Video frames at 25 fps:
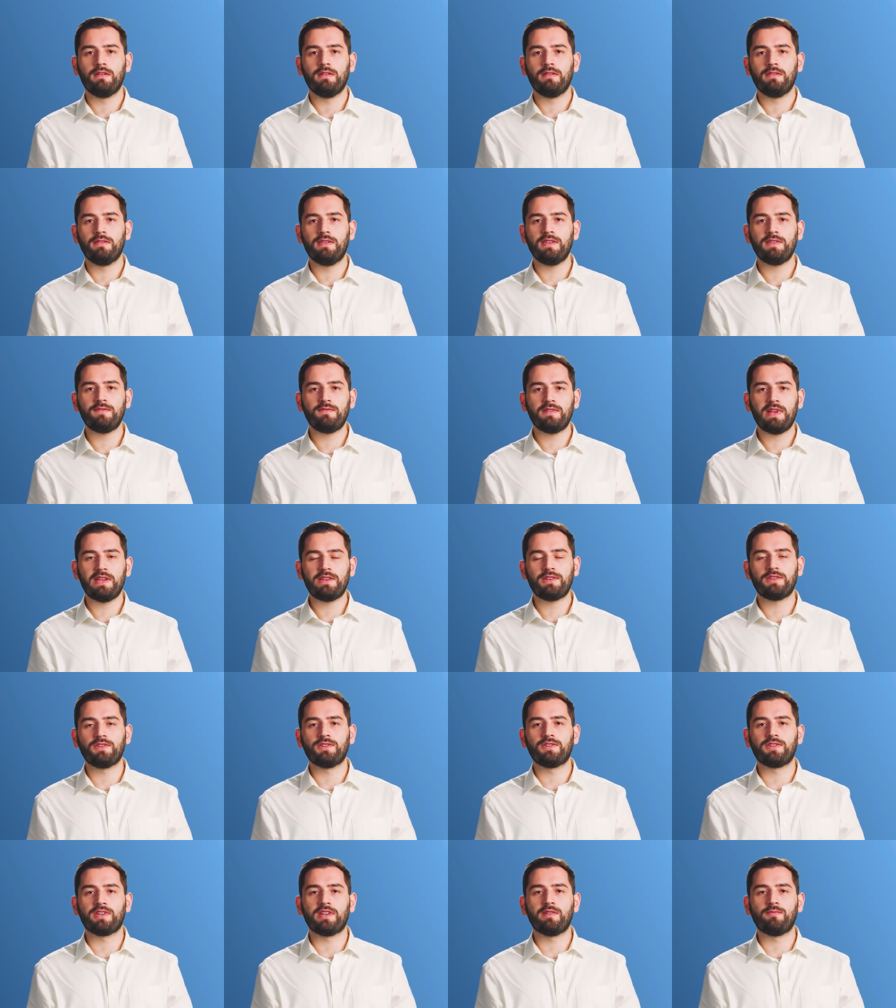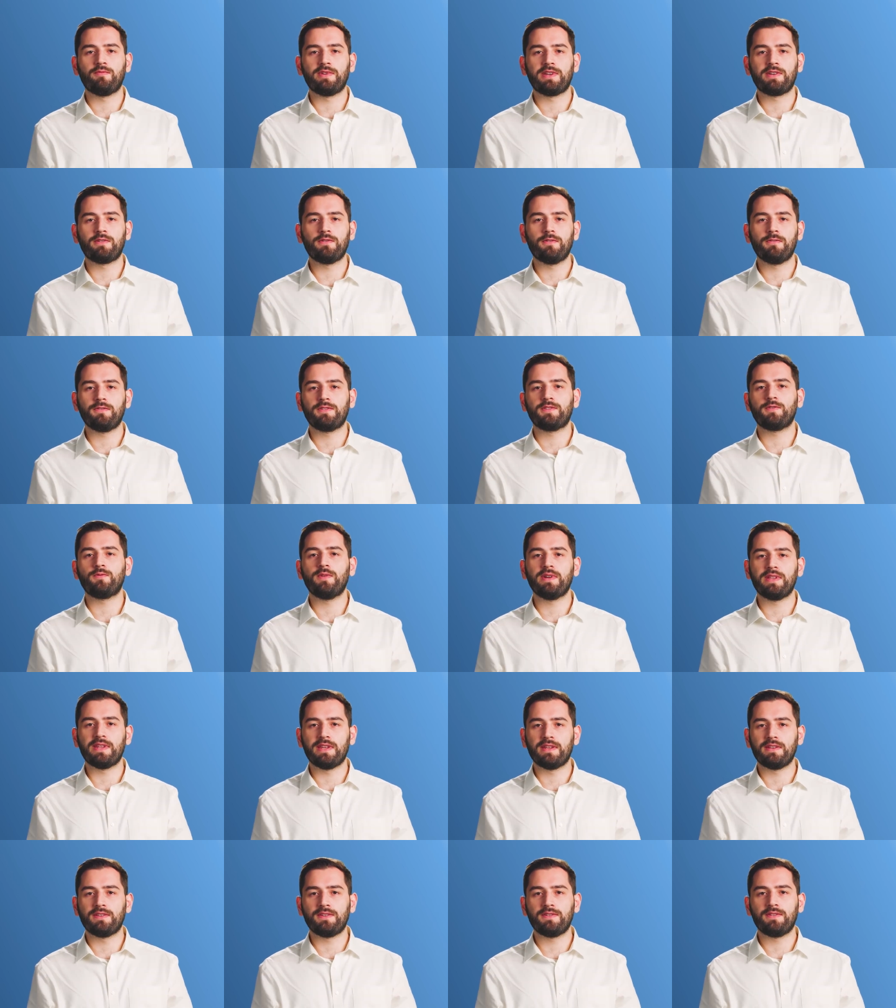This relationship we call
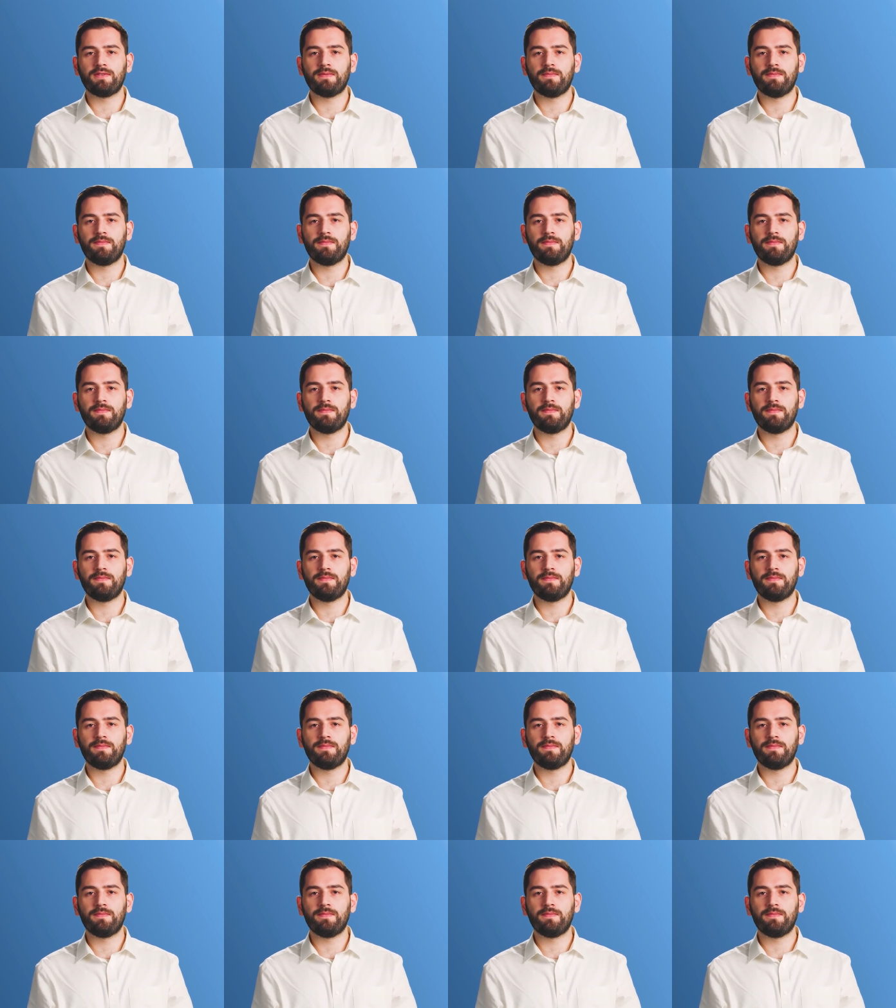twinage.